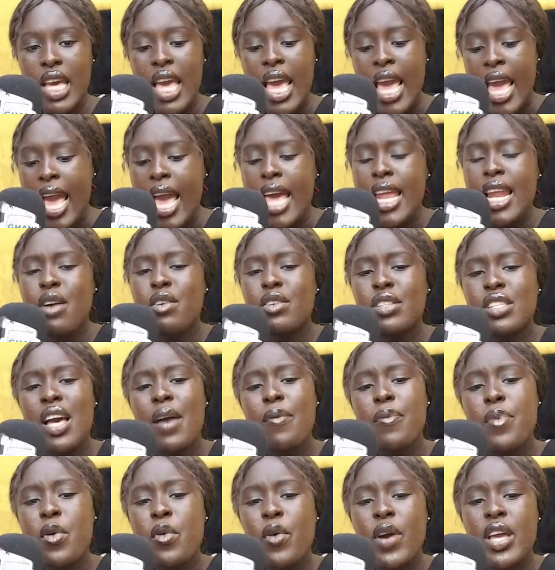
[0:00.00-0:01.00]
And I was
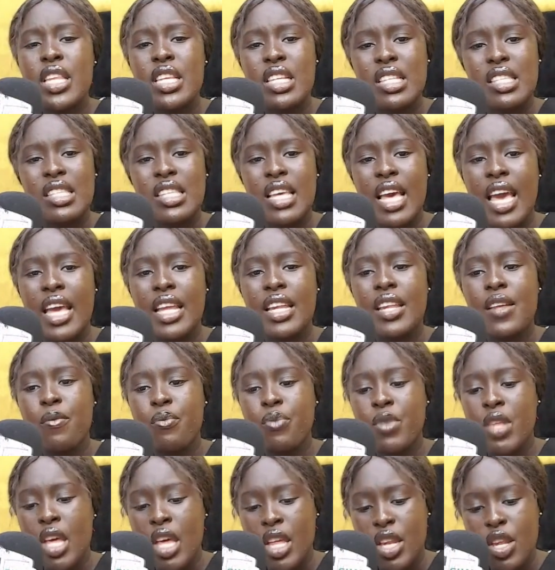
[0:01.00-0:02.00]
happy when you said
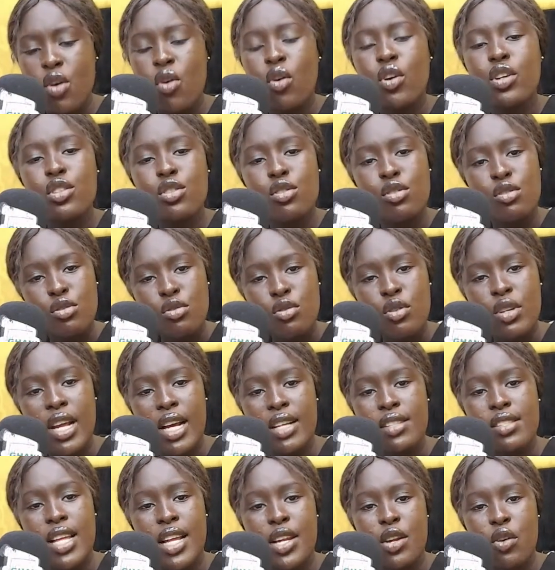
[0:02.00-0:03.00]
they want to do that
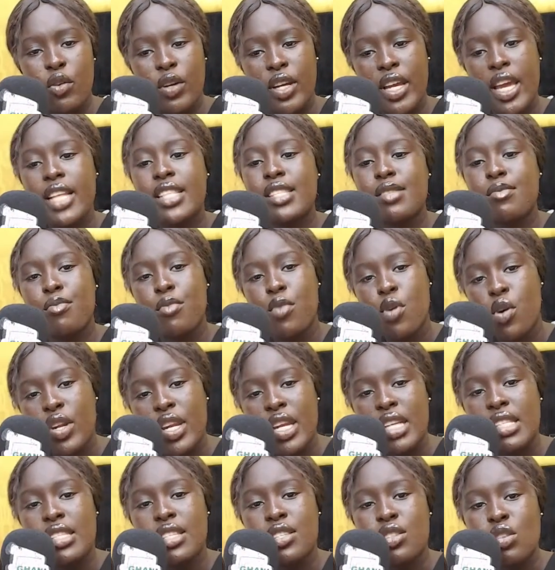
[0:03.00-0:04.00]
so they'll get more
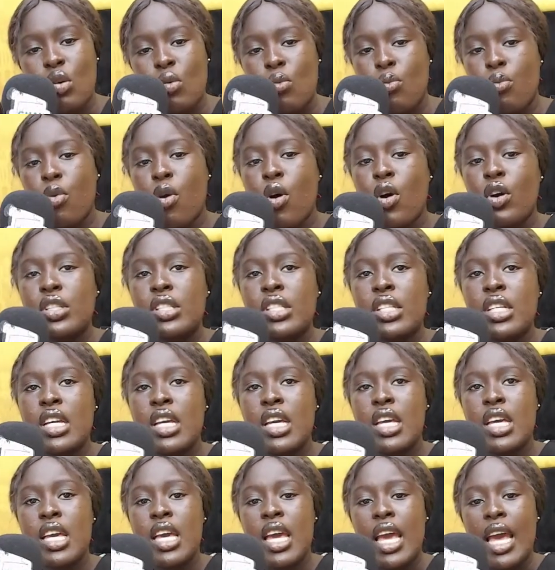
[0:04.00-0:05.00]
nurses on board,
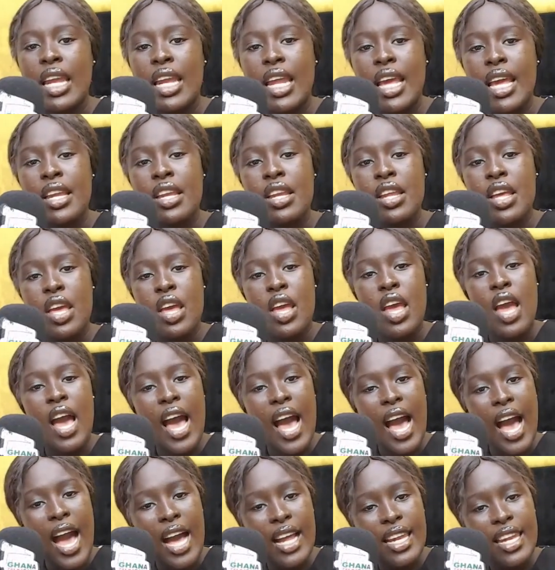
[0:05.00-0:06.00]
and then
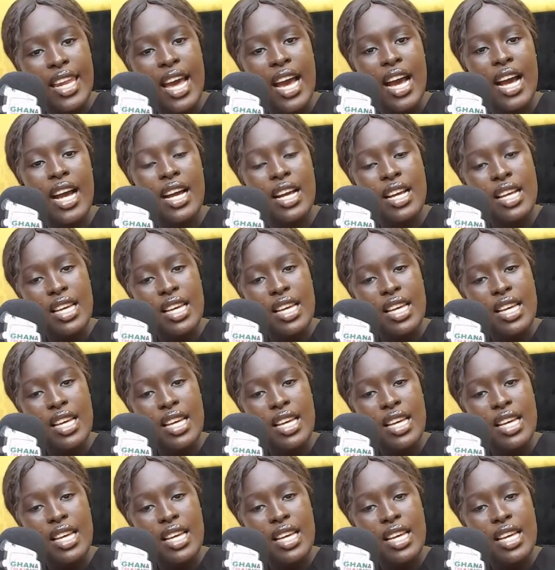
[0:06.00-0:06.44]
other,